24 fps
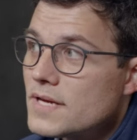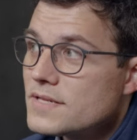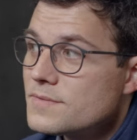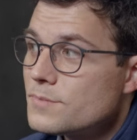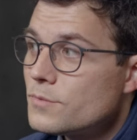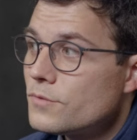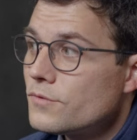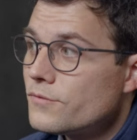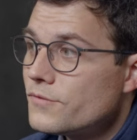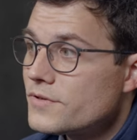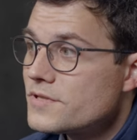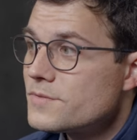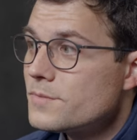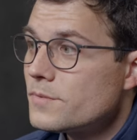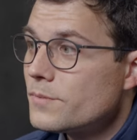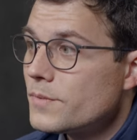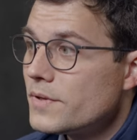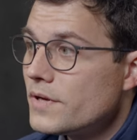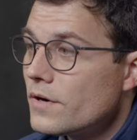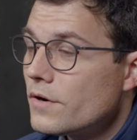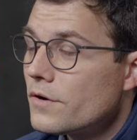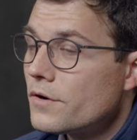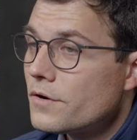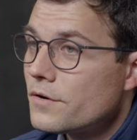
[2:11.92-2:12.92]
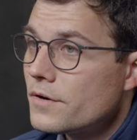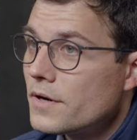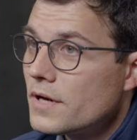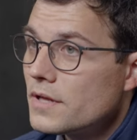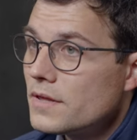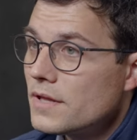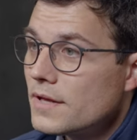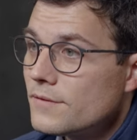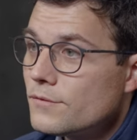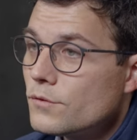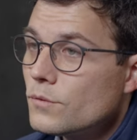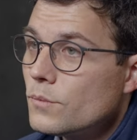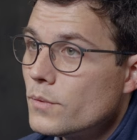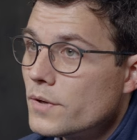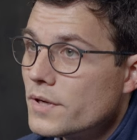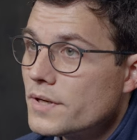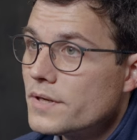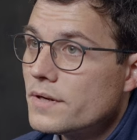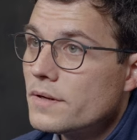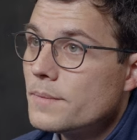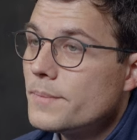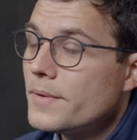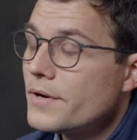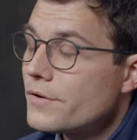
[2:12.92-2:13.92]
Hospital of Richmond, we are a level
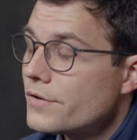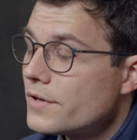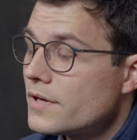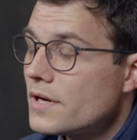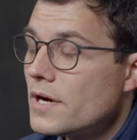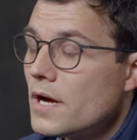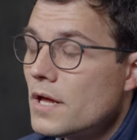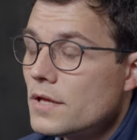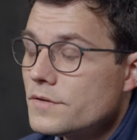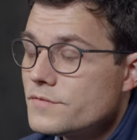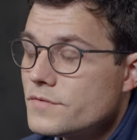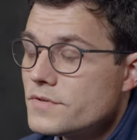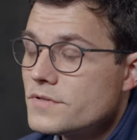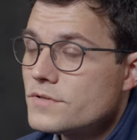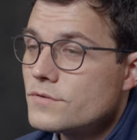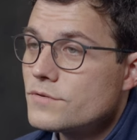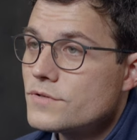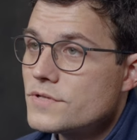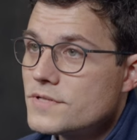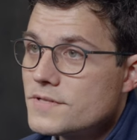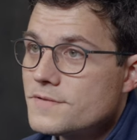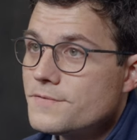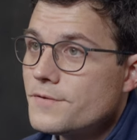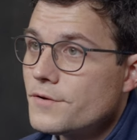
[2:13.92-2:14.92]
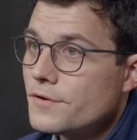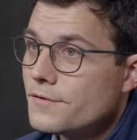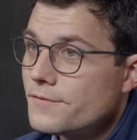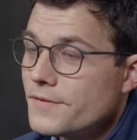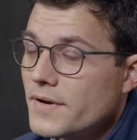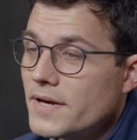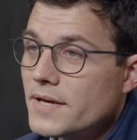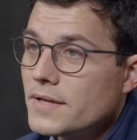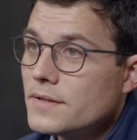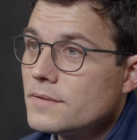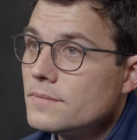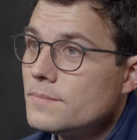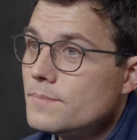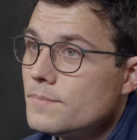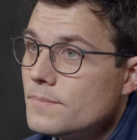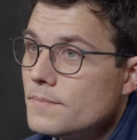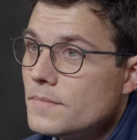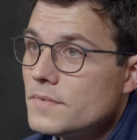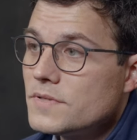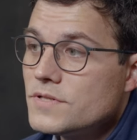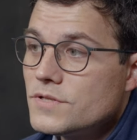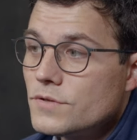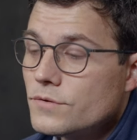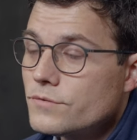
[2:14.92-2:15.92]
one American College of Surgeons verified
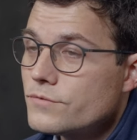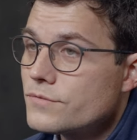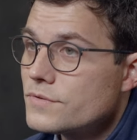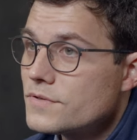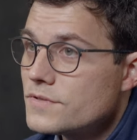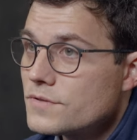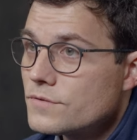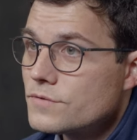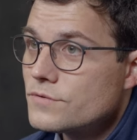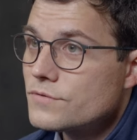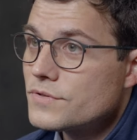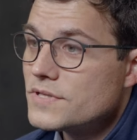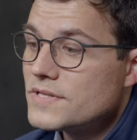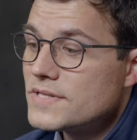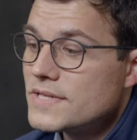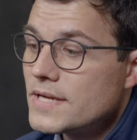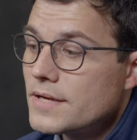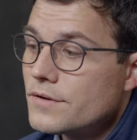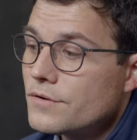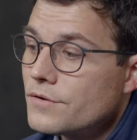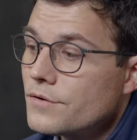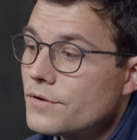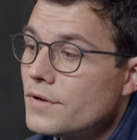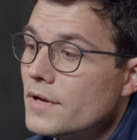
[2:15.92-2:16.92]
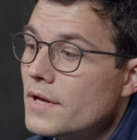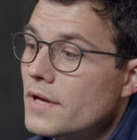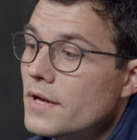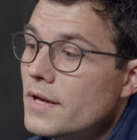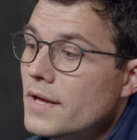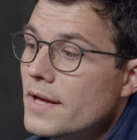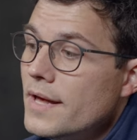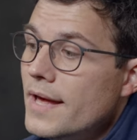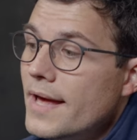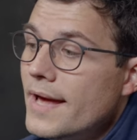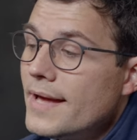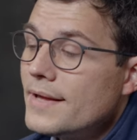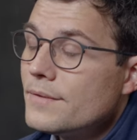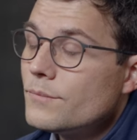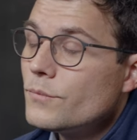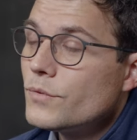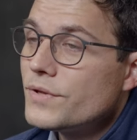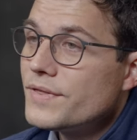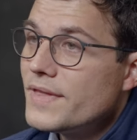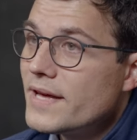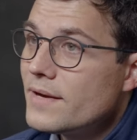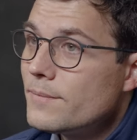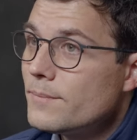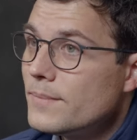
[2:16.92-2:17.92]
children's surgery center. And
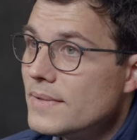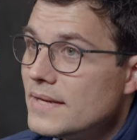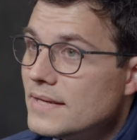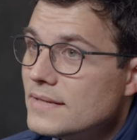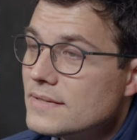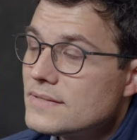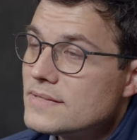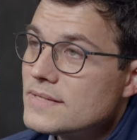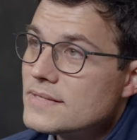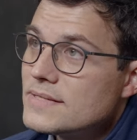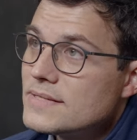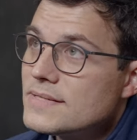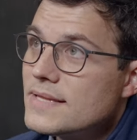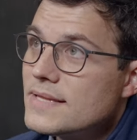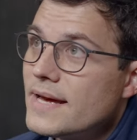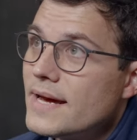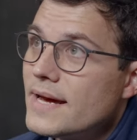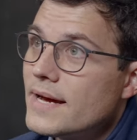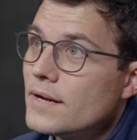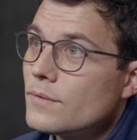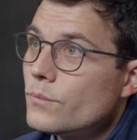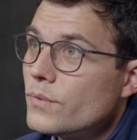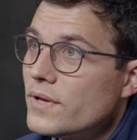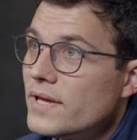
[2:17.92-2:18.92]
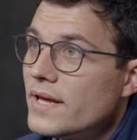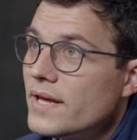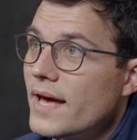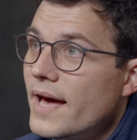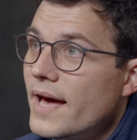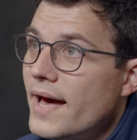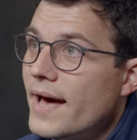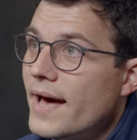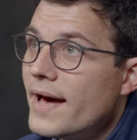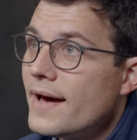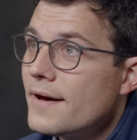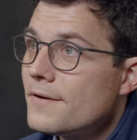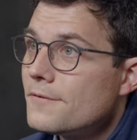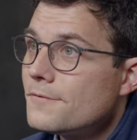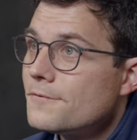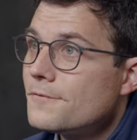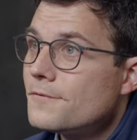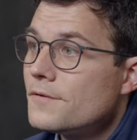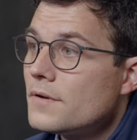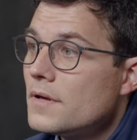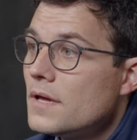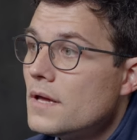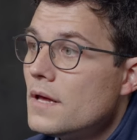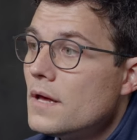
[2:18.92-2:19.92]
what that means is that we have
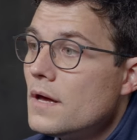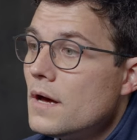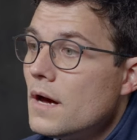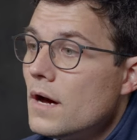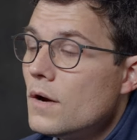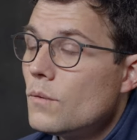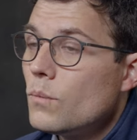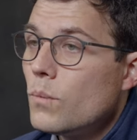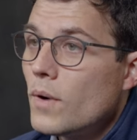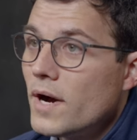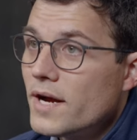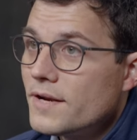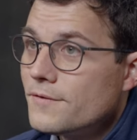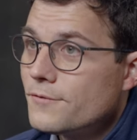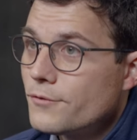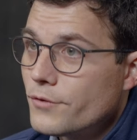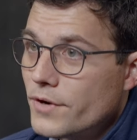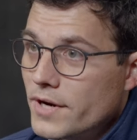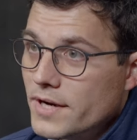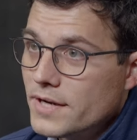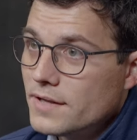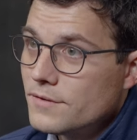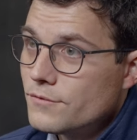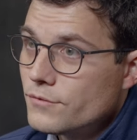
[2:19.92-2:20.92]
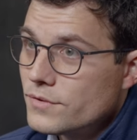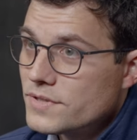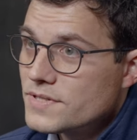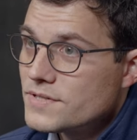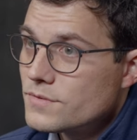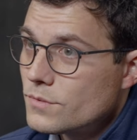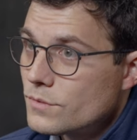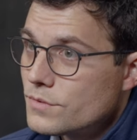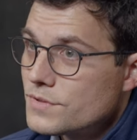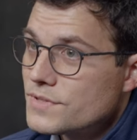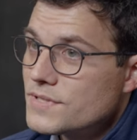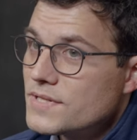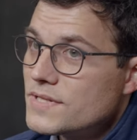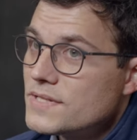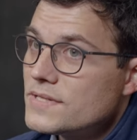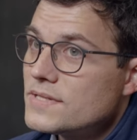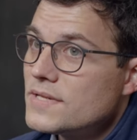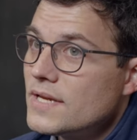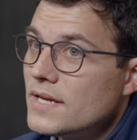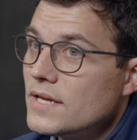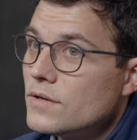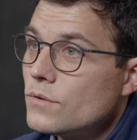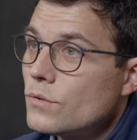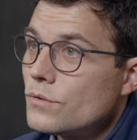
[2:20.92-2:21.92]
a wide variety of resources
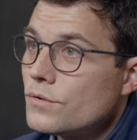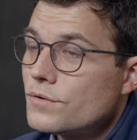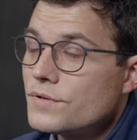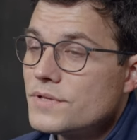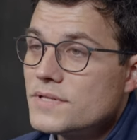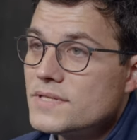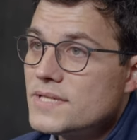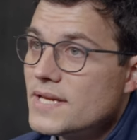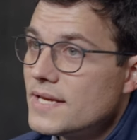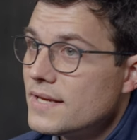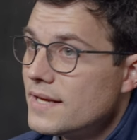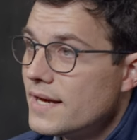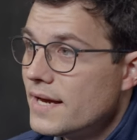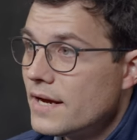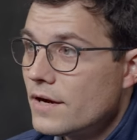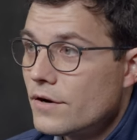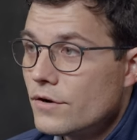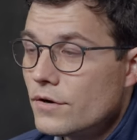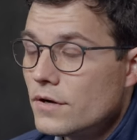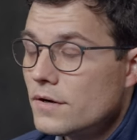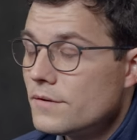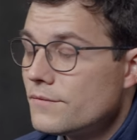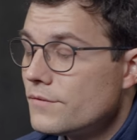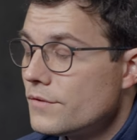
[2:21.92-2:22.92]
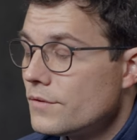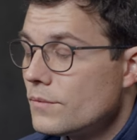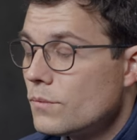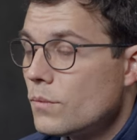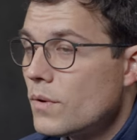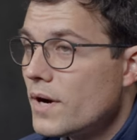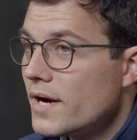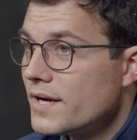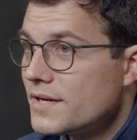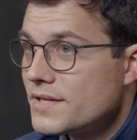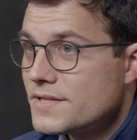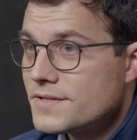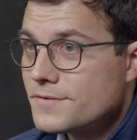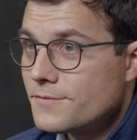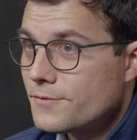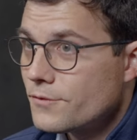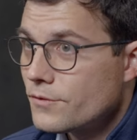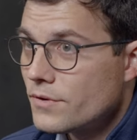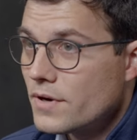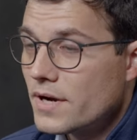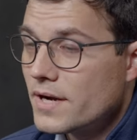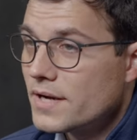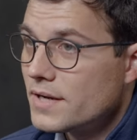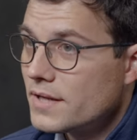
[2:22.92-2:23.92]
in order to take care of the widest
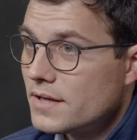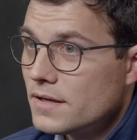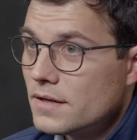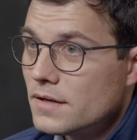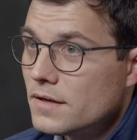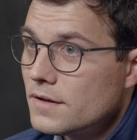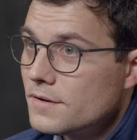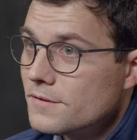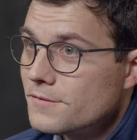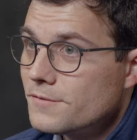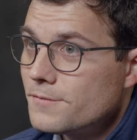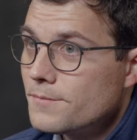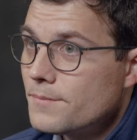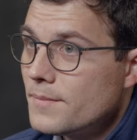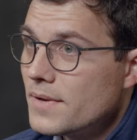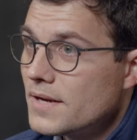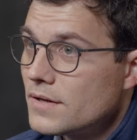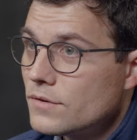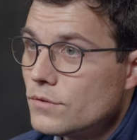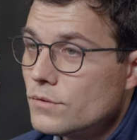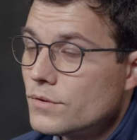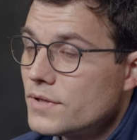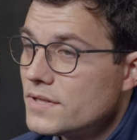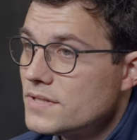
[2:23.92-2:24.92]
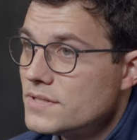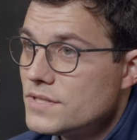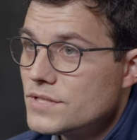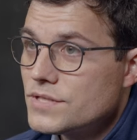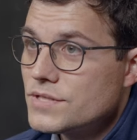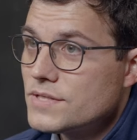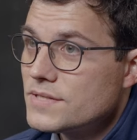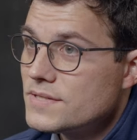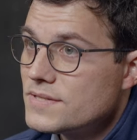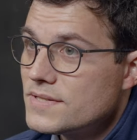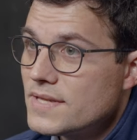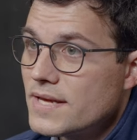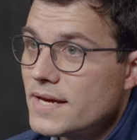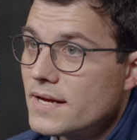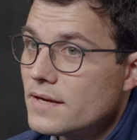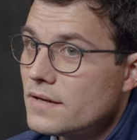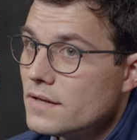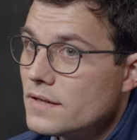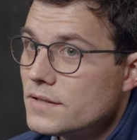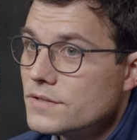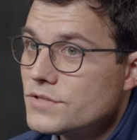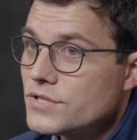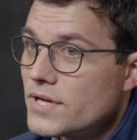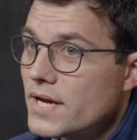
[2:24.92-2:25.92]
variety of medical conditions that
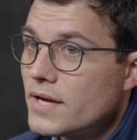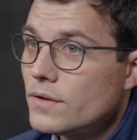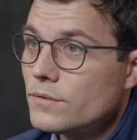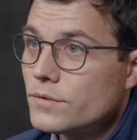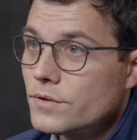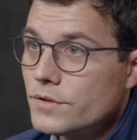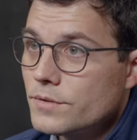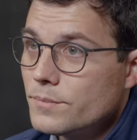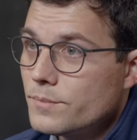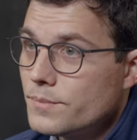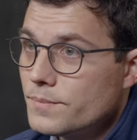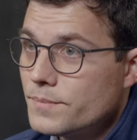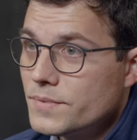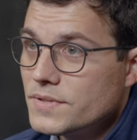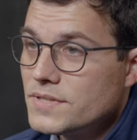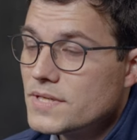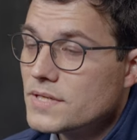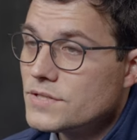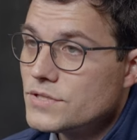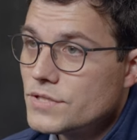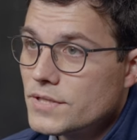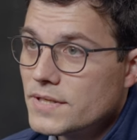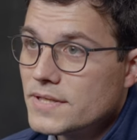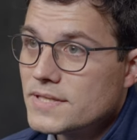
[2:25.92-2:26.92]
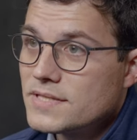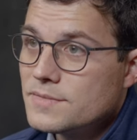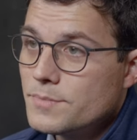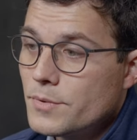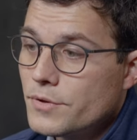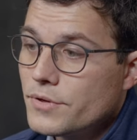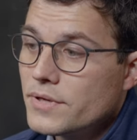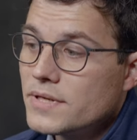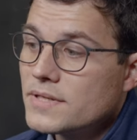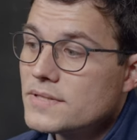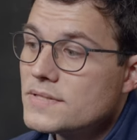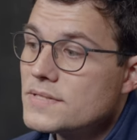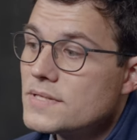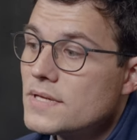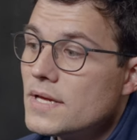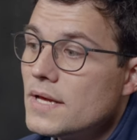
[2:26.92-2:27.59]
a child could potentially experience.